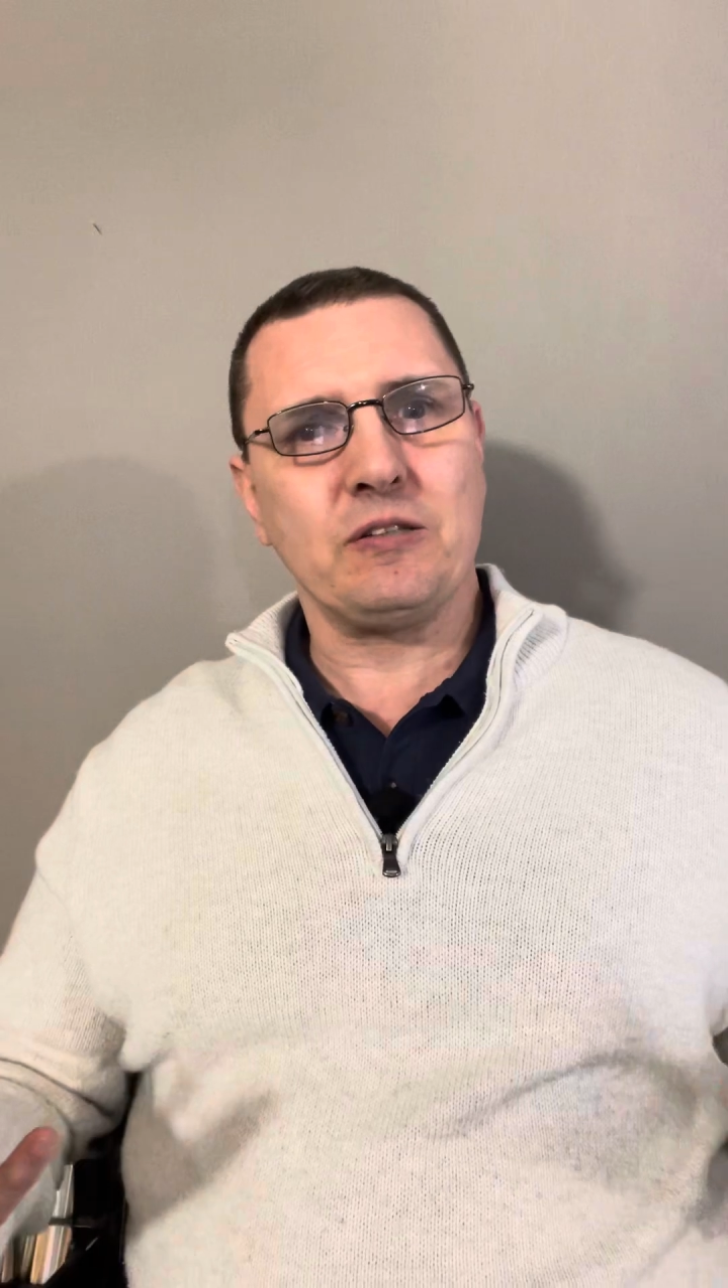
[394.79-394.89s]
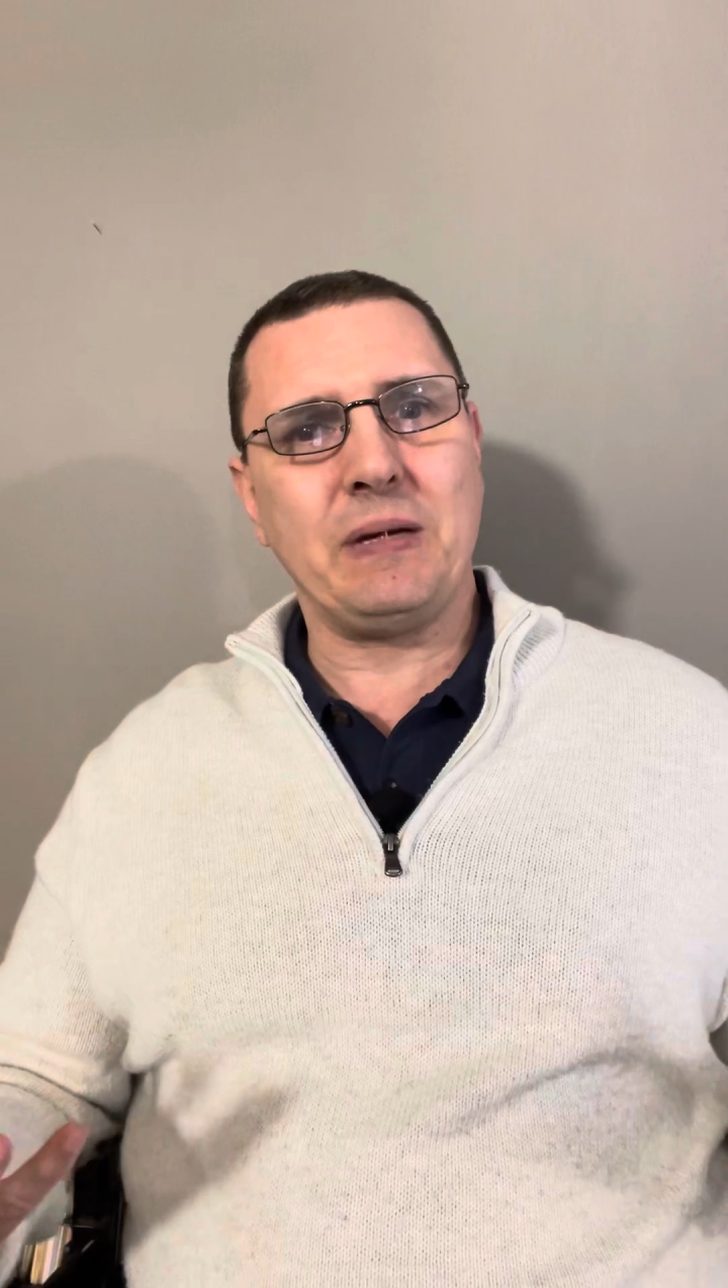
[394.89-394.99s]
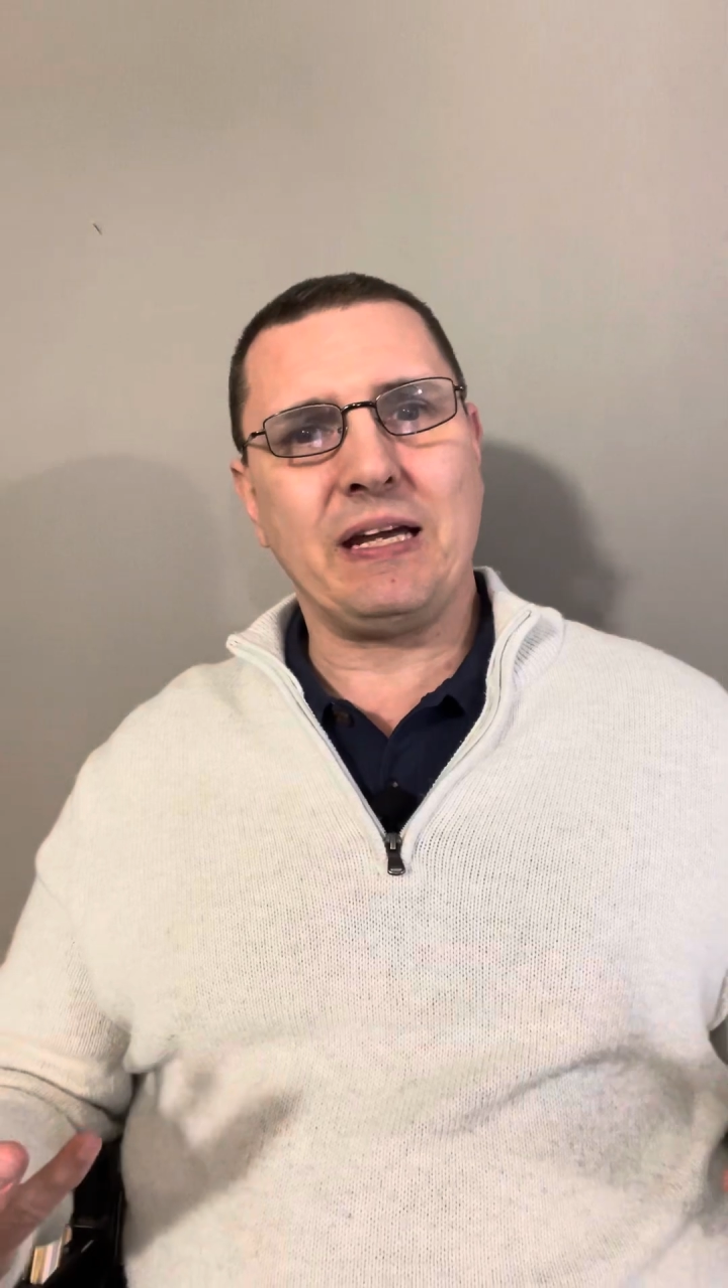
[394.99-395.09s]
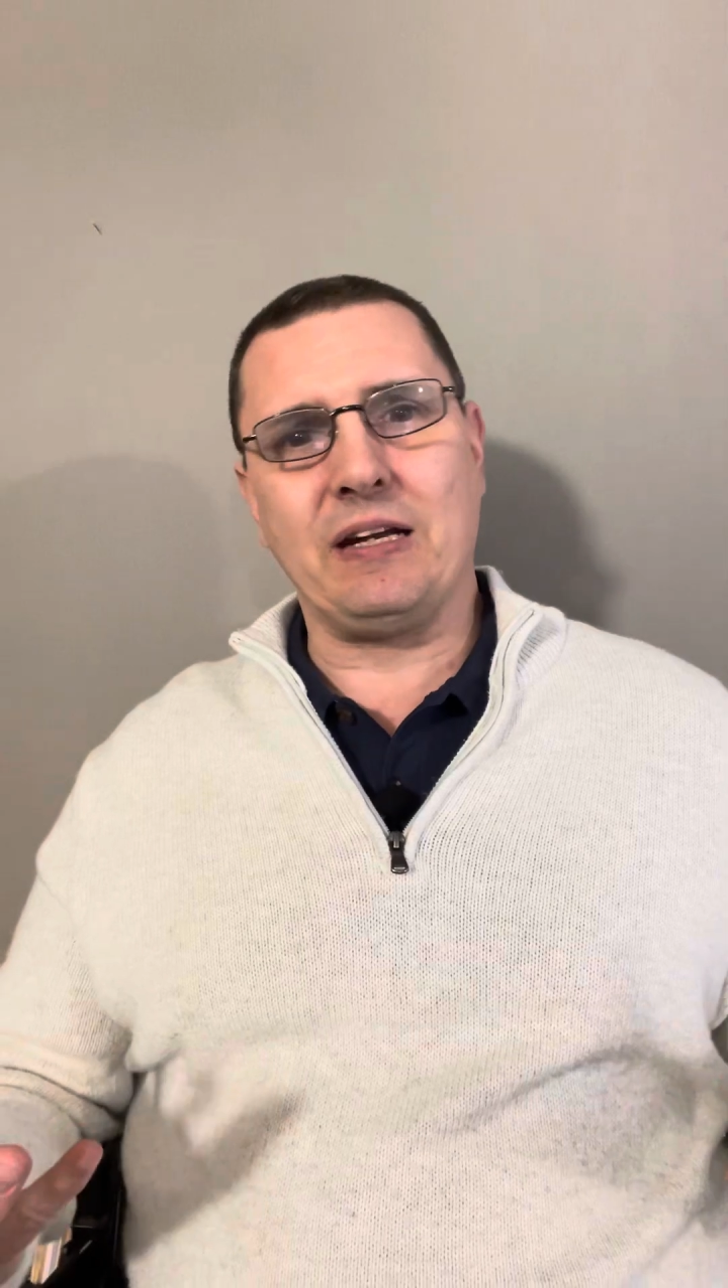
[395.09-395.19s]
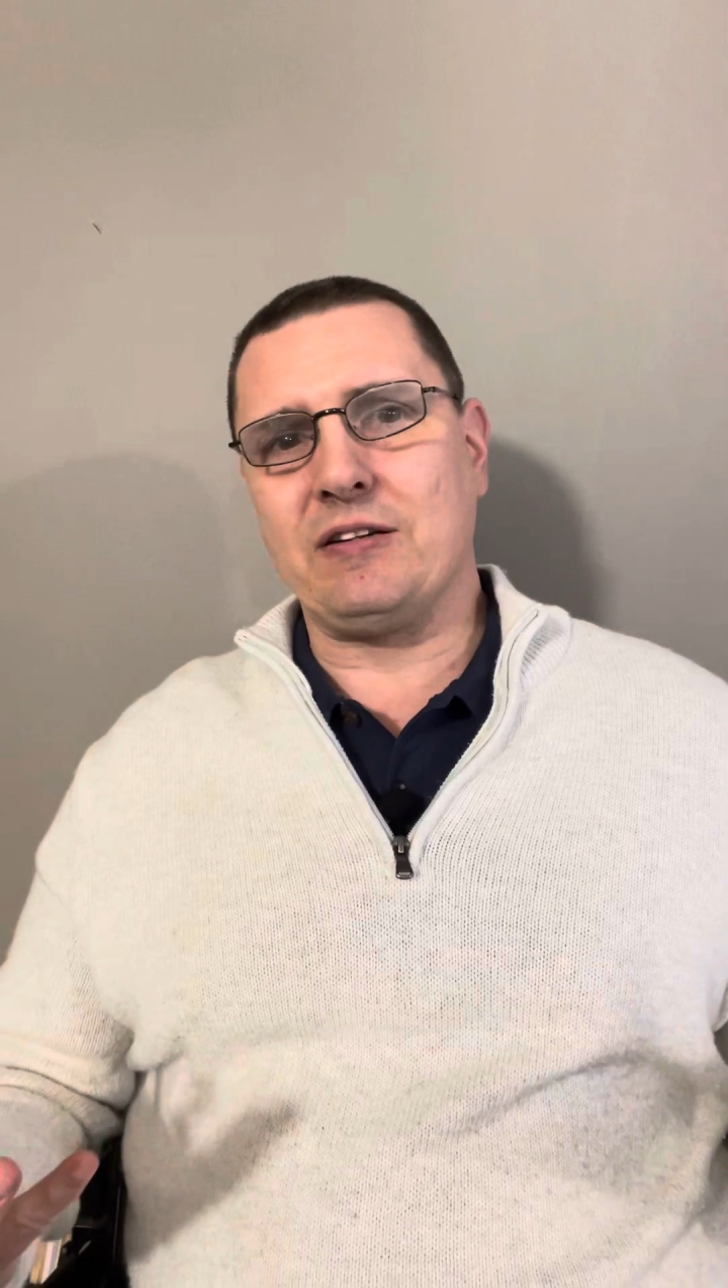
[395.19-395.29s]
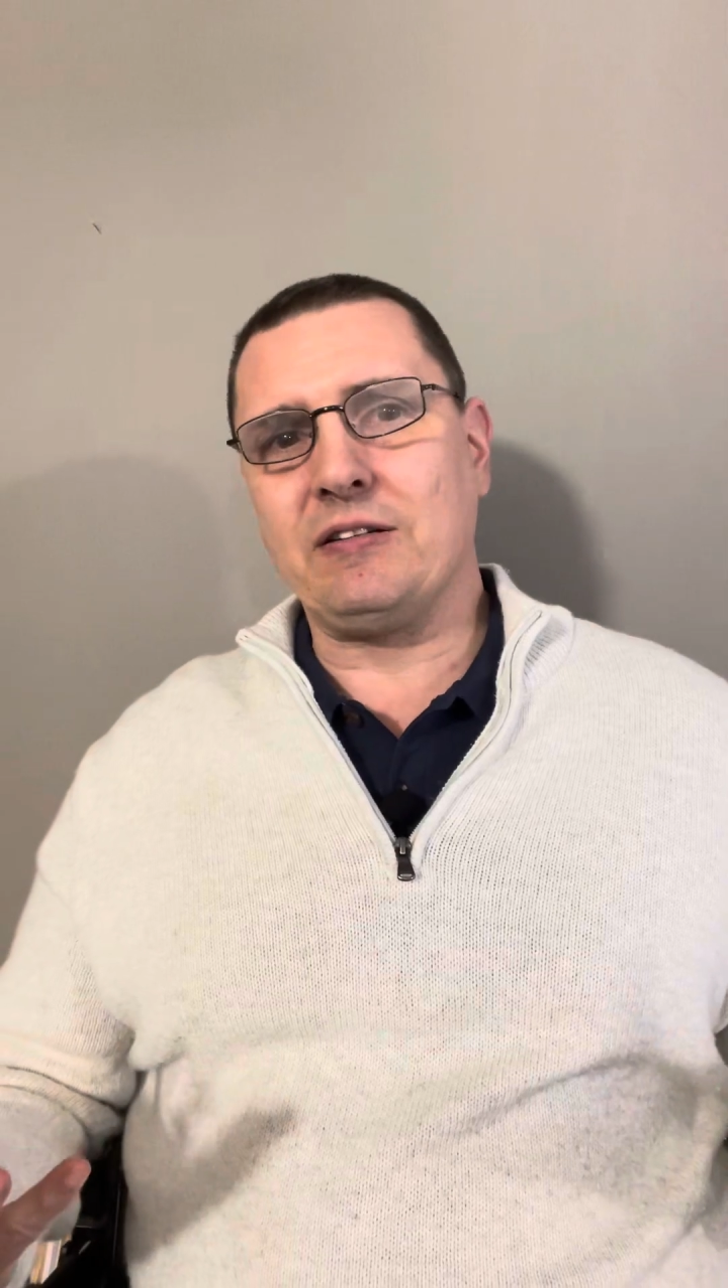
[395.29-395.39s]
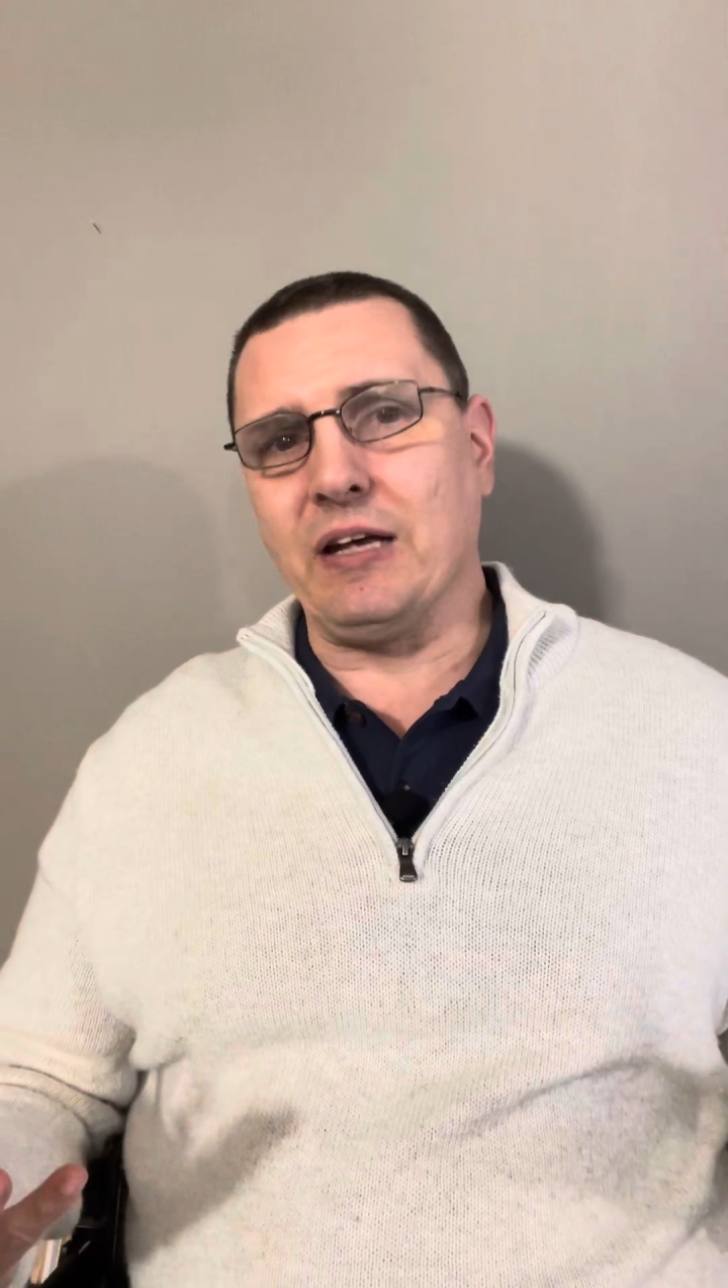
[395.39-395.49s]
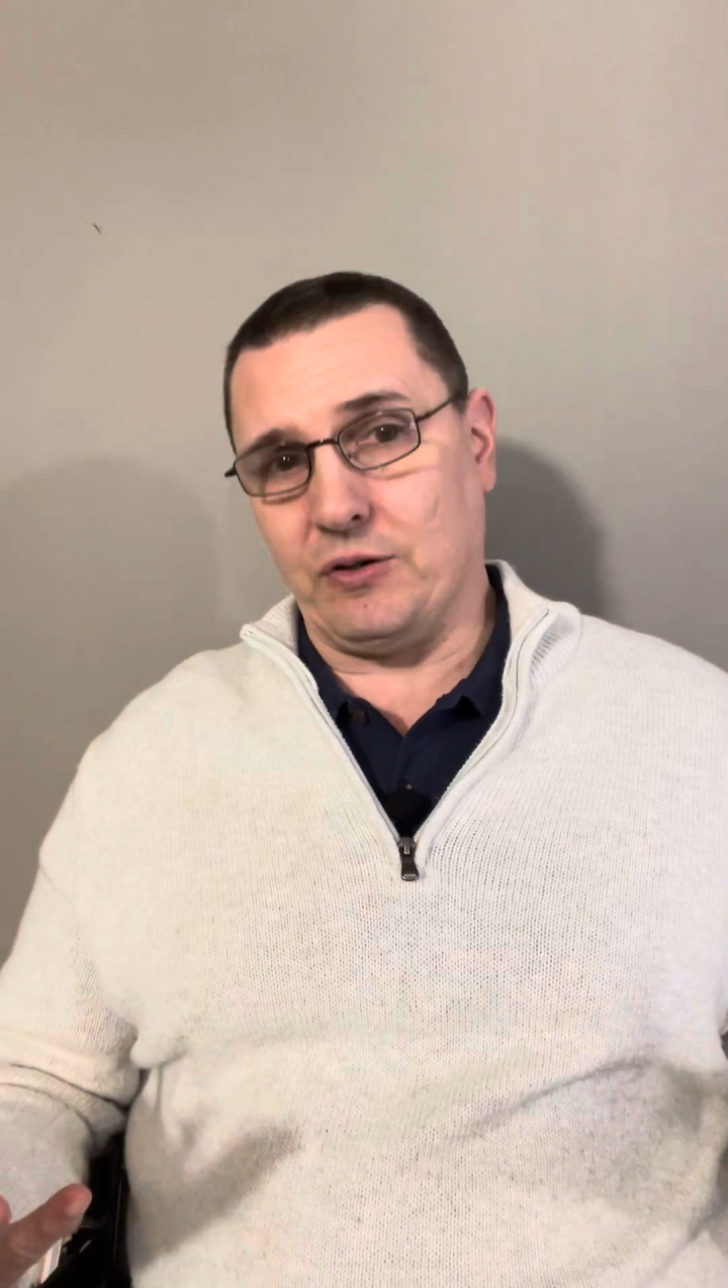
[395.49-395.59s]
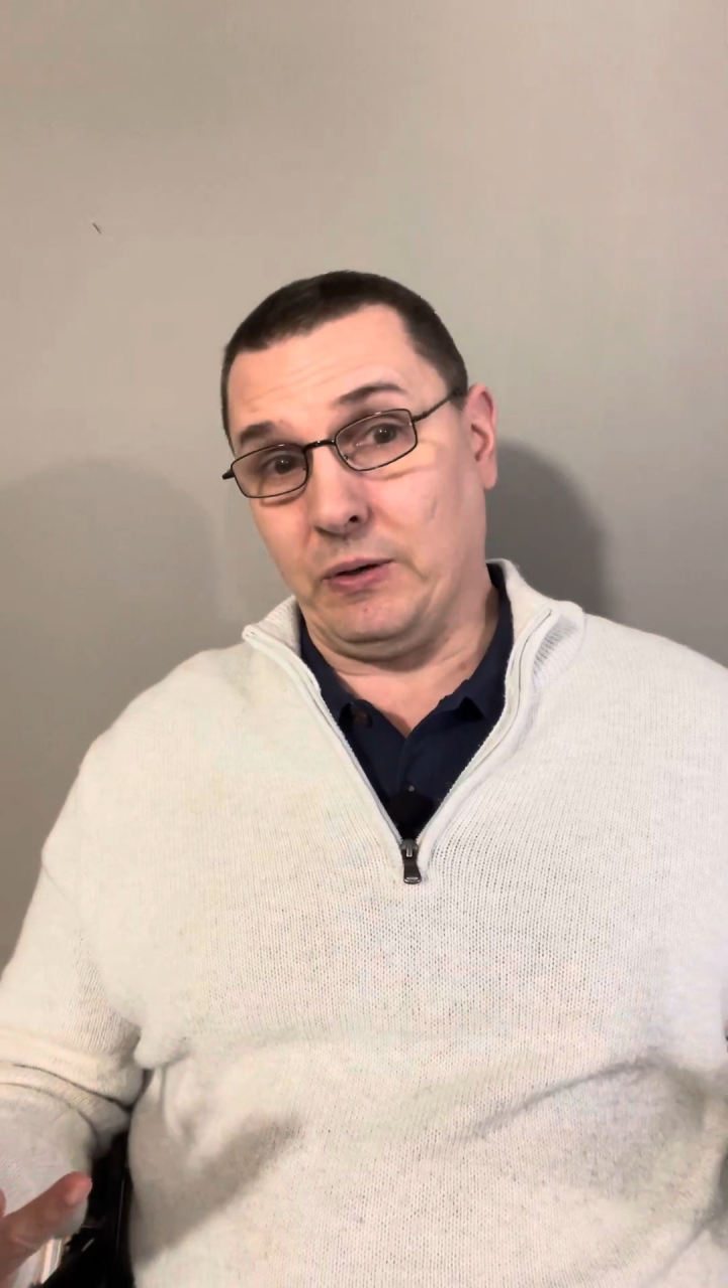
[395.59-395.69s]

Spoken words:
make any sense,